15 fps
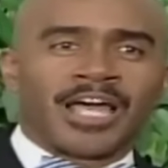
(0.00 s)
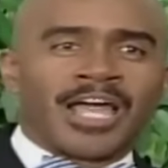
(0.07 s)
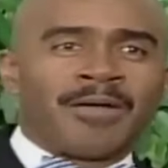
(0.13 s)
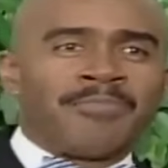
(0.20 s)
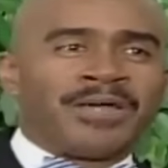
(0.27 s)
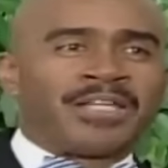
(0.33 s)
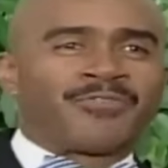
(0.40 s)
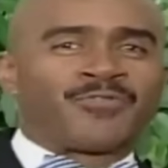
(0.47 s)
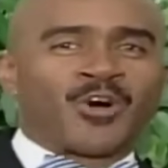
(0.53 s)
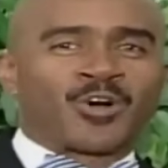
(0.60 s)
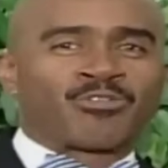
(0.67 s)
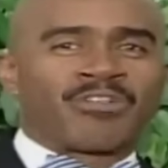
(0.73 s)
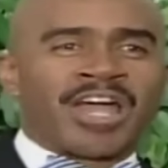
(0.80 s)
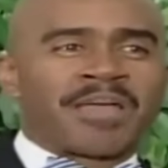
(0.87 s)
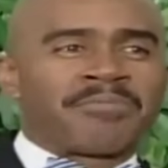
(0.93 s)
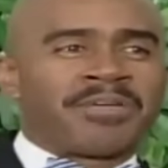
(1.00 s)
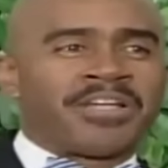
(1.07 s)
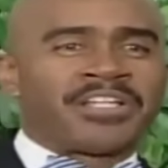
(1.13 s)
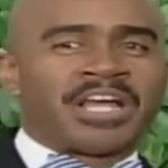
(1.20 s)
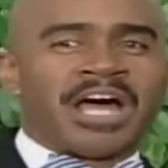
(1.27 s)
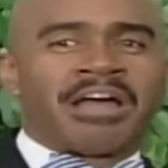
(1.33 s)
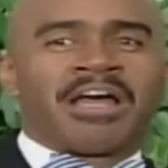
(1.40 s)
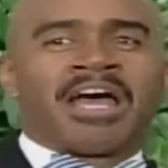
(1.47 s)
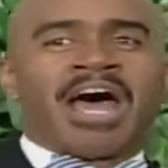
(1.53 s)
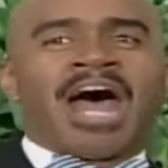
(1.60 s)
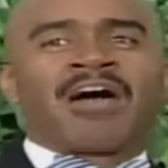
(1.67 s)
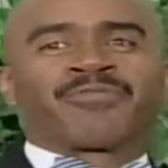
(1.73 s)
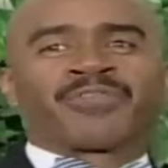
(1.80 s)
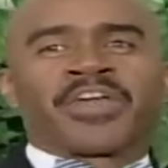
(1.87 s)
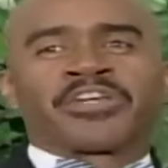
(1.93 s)
I had many folk write me, I,
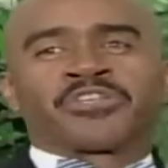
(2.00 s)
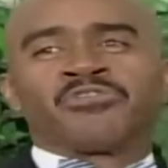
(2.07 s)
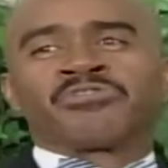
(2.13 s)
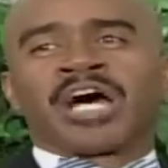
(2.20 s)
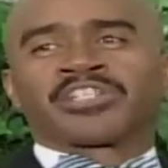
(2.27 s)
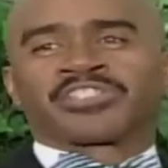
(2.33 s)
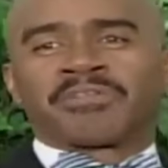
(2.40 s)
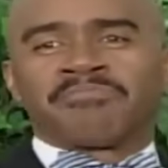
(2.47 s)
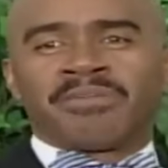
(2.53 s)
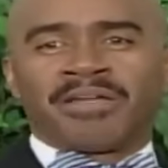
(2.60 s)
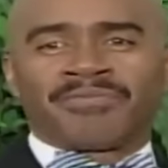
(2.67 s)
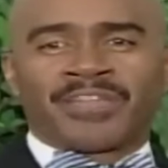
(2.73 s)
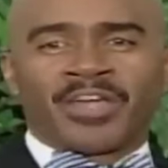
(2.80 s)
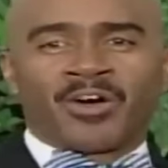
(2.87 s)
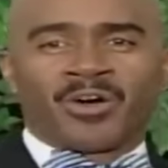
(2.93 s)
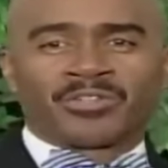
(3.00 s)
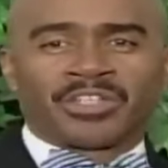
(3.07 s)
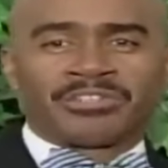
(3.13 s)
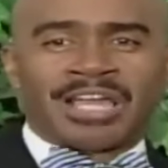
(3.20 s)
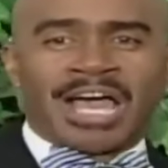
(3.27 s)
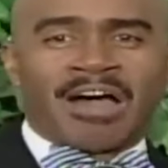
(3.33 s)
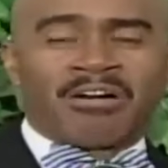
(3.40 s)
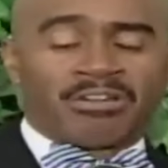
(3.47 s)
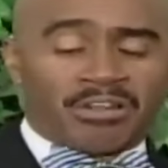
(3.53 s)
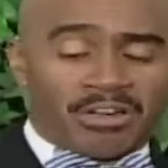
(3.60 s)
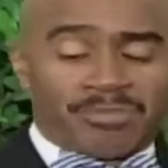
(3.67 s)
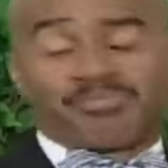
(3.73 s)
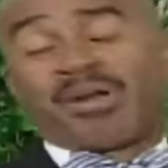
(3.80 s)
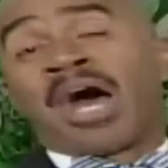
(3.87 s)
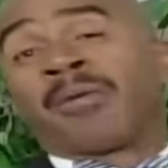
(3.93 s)
I think you got some men there on the
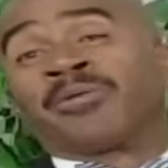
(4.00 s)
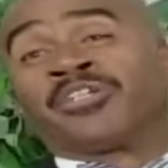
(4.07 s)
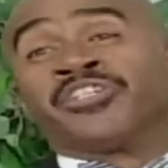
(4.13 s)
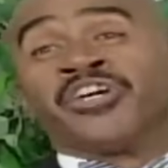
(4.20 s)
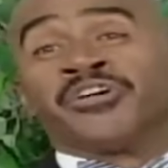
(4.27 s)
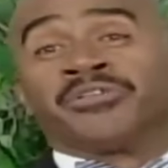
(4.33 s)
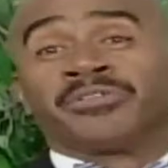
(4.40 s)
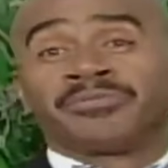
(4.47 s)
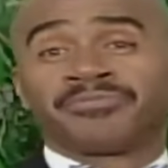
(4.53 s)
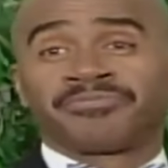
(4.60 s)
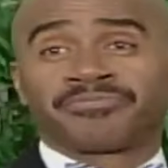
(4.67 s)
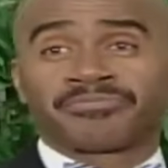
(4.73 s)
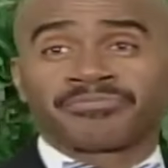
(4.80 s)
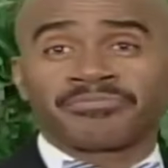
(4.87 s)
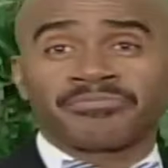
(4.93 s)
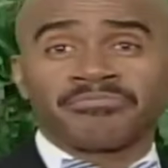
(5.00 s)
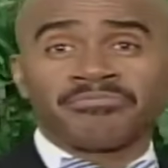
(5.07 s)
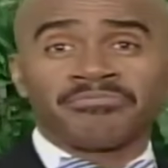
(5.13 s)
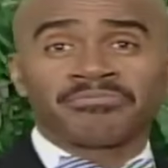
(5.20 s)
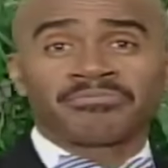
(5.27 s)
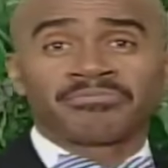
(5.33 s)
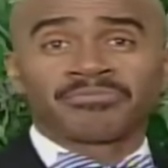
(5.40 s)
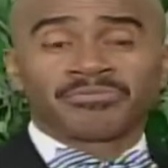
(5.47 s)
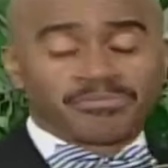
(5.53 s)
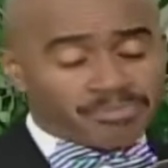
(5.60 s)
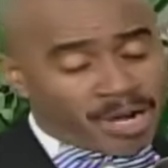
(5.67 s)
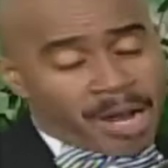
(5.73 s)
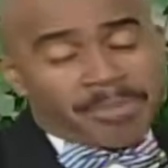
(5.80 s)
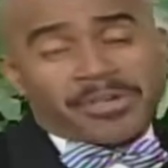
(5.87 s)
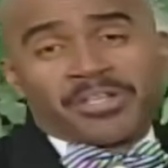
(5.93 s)
download. Probably do.
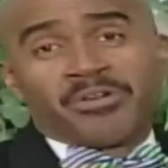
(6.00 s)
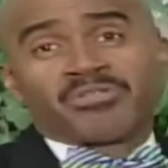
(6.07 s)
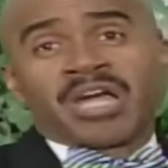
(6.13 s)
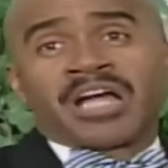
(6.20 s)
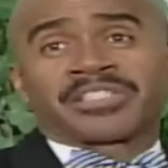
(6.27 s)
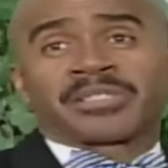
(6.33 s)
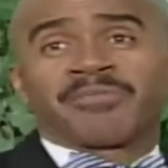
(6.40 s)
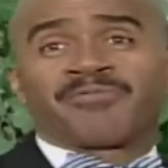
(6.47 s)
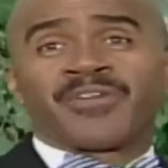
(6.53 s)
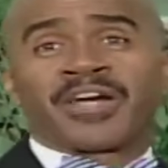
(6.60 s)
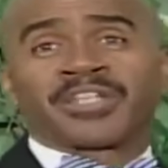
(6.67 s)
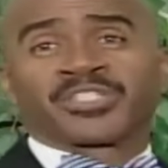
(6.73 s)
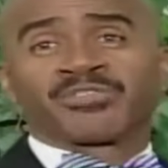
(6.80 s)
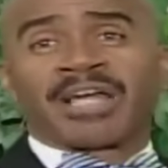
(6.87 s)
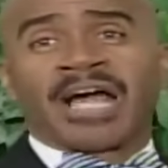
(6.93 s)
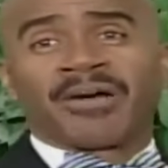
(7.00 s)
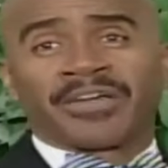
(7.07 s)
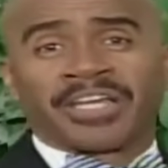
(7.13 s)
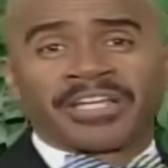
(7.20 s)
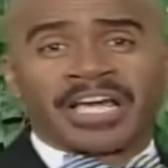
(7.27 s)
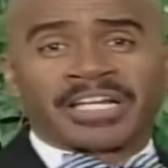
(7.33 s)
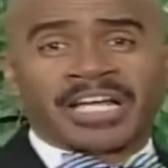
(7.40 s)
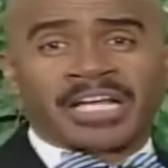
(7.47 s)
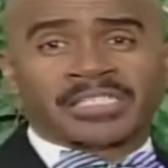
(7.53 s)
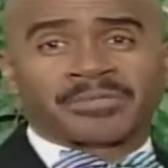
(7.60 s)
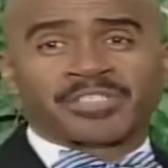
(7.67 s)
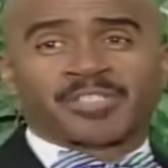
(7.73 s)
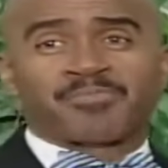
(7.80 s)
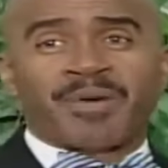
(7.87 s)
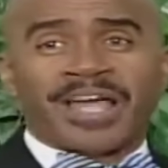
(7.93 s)
Probably do got some fellas around here that got
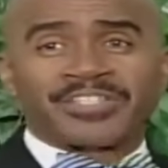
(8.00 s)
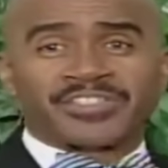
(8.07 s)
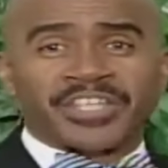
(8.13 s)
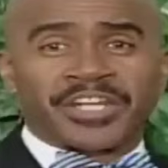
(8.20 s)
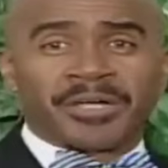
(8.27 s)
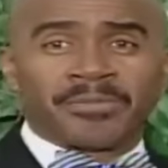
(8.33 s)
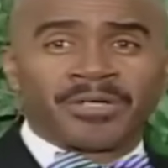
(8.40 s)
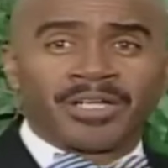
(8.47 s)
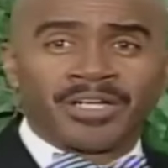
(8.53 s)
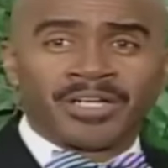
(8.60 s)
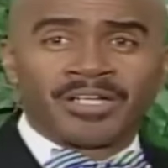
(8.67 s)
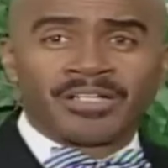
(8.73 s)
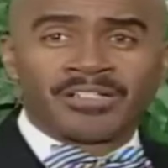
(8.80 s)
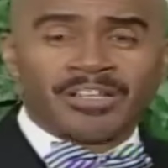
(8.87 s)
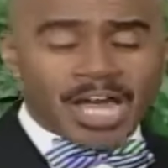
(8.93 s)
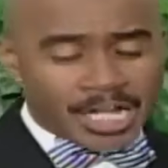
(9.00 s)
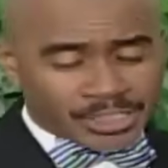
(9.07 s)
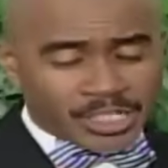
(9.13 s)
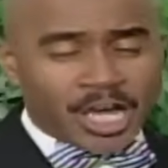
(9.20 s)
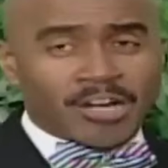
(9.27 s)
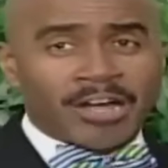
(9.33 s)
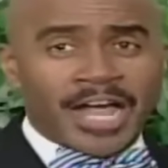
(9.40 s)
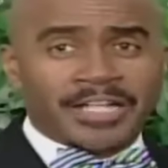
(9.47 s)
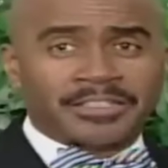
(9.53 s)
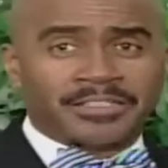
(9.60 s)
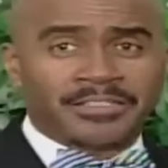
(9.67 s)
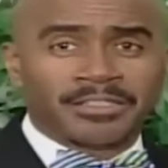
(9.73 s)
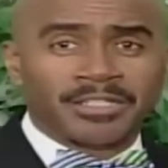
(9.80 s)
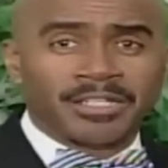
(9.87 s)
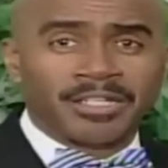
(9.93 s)
some spice in them. That's all right.
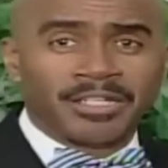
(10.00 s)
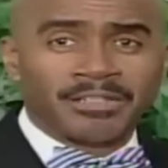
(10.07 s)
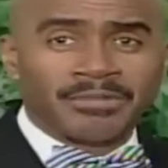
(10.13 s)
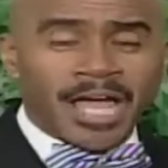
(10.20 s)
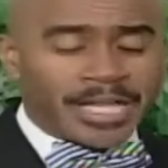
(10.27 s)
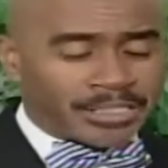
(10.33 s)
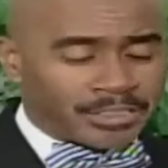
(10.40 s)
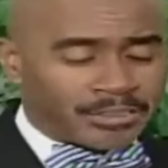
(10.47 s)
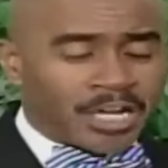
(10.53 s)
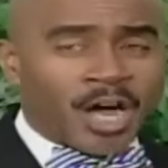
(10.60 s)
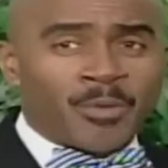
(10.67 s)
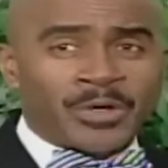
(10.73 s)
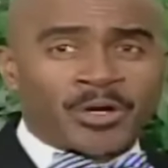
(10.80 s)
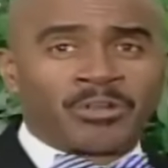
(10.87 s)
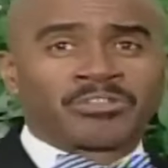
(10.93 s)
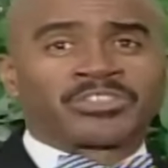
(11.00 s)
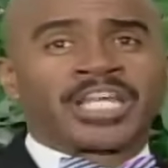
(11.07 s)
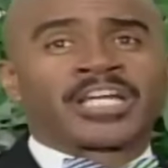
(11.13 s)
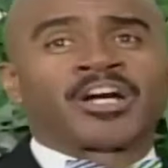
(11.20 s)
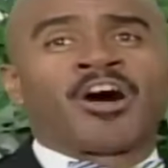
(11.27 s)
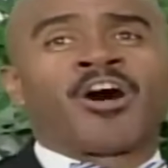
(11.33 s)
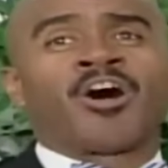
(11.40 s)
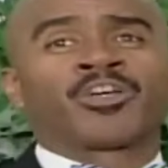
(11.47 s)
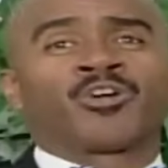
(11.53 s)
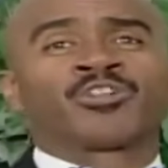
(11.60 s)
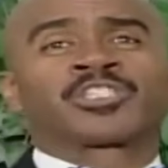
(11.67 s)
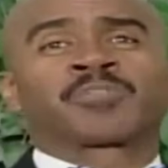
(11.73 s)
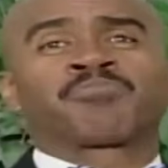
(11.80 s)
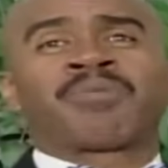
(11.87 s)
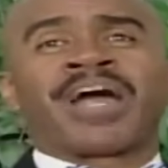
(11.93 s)
Thank God we're going to take all
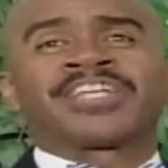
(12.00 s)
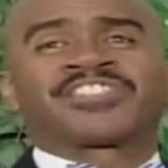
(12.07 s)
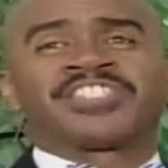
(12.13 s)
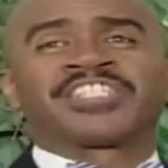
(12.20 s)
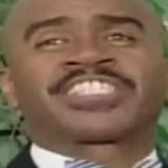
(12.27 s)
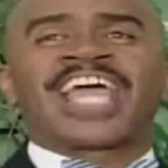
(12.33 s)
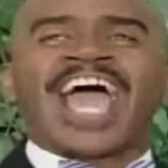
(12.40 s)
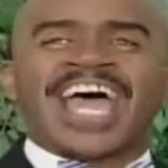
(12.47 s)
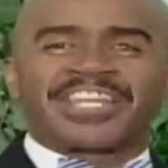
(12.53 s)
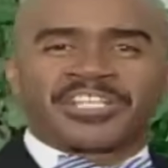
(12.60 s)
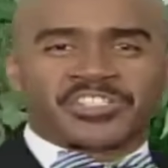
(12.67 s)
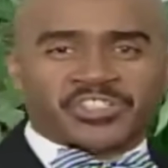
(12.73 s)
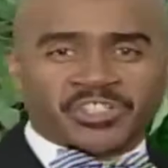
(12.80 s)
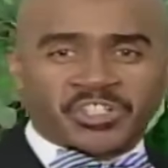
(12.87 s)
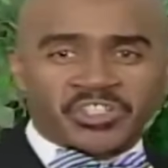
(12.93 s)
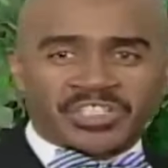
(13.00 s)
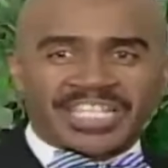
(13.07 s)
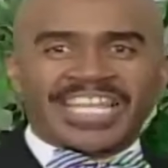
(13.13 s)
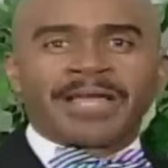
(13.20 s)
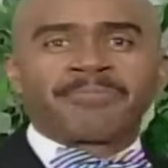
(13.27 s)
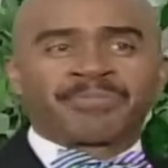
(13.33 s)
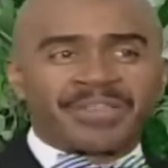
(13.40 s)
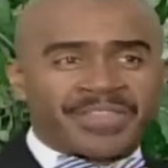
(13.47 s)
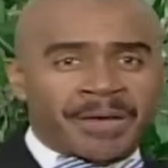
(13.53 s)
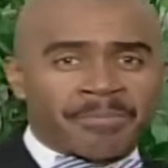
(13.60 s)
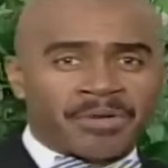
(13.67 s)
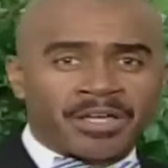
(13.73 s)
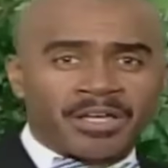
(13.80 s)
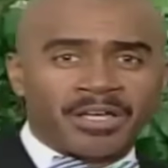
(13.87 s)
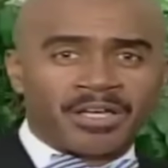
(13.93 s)
your spicy canisters and empty them